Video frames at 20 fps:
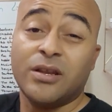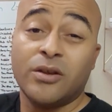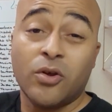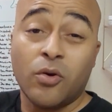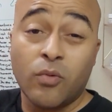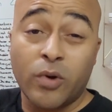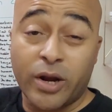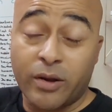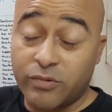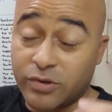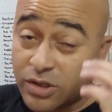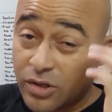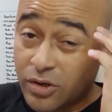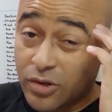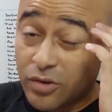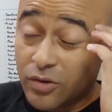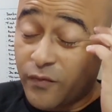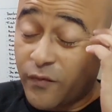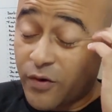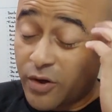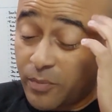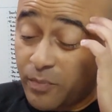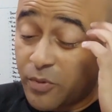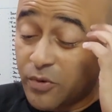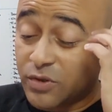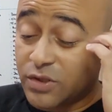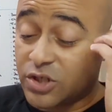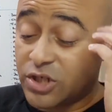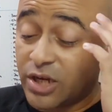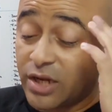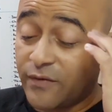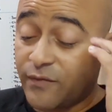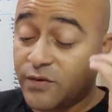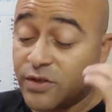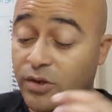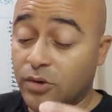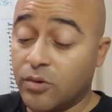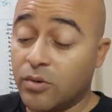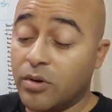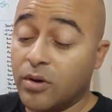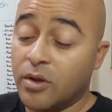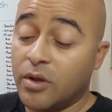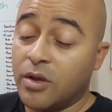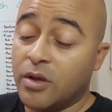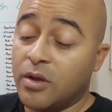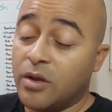didn't know what I was going to do for the post-shave, so